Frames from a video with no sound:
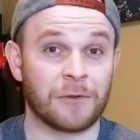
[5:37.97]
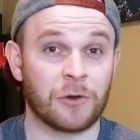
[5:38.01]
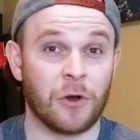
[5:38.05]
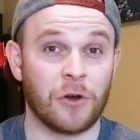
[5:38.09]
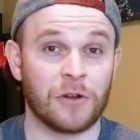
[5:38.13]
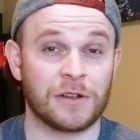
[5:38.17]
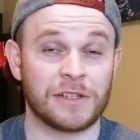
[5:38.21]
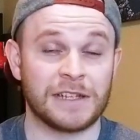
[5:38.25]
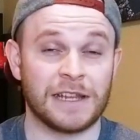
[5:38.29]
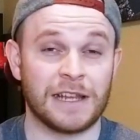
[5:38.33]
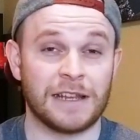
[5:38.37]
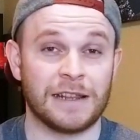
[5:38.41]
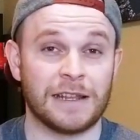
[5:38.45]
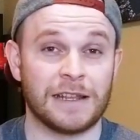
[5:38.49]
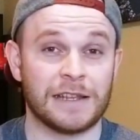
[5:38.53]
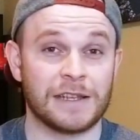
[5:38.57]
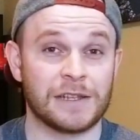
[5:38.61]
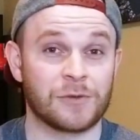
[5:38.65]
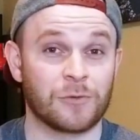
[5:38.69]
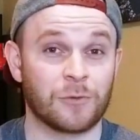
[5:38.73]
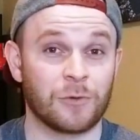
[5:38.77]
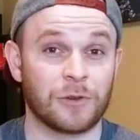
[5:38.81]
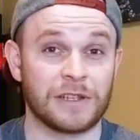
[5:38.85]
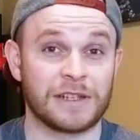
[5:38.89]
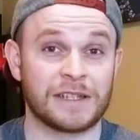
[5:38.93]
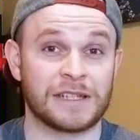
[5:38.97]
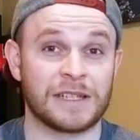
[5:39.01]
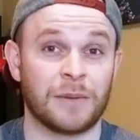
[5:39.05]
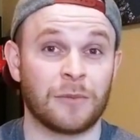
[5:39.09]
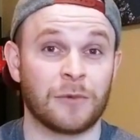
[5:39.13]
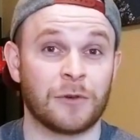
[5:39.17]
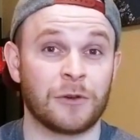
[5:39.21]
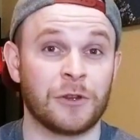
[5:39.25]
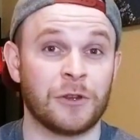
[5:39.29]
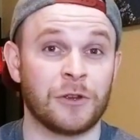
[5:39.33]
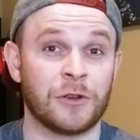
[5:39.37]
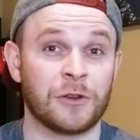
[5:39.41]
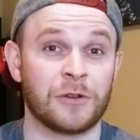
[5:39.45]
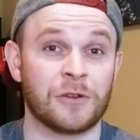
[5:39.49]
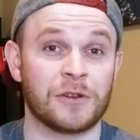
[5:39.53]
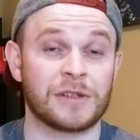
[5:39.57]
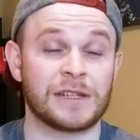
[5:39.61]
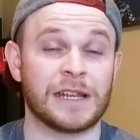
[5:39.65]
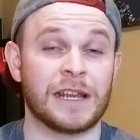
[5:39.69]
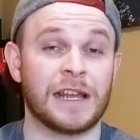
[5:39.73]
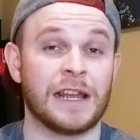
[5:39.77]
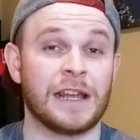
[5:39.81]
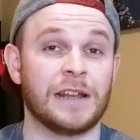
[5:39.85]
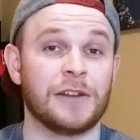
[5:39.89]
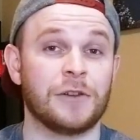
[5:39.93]
content that is really similar to yours
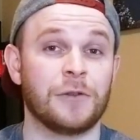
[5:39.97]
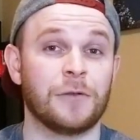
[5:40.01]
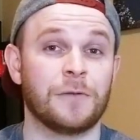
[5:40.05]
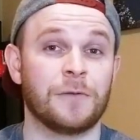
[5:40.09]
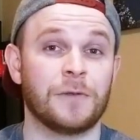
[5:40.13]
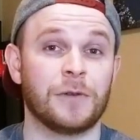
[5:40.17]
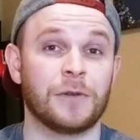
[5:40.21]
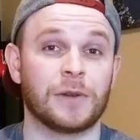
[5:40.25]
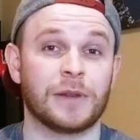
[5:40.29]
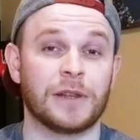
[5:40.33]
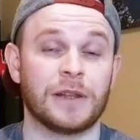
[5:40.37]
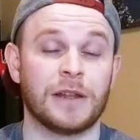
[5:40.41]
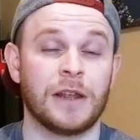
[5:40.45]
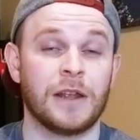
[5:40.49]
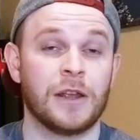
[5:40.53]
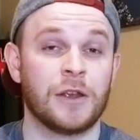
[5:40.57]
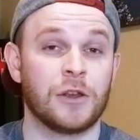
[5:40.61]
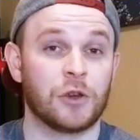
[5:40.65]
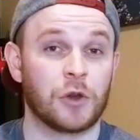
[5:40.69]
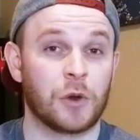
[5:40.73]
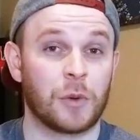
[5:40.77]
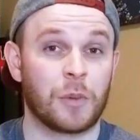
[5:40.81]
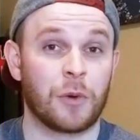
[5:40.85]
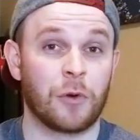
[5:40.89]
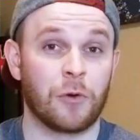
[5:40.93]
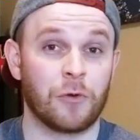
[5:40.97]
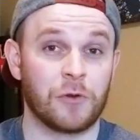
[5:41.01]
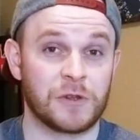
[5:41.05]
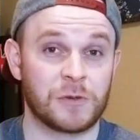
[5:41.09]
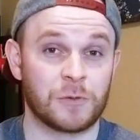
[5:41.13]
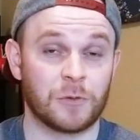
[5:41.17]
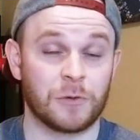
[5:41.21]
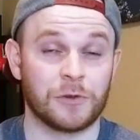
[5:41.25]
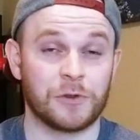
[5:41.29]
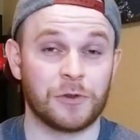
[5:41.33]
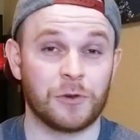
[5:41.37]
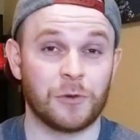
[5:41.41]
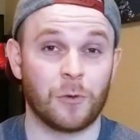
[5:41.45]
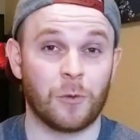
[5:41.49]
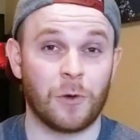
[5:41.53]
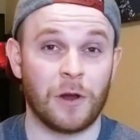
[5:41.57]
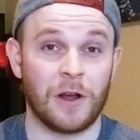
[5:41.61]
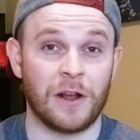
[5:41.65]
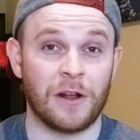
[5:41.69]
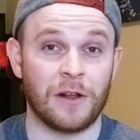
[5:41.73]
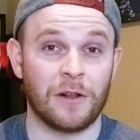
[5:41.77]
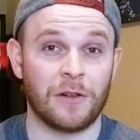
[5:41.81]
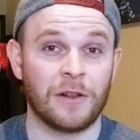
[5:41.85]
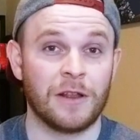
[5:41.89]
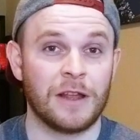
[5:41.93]
and you feel that your post will do
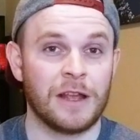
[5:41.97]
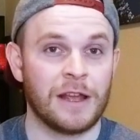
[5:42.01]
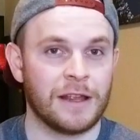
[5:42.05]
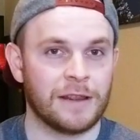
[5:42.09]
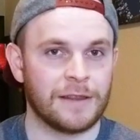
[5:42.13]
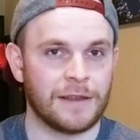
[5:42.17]
well,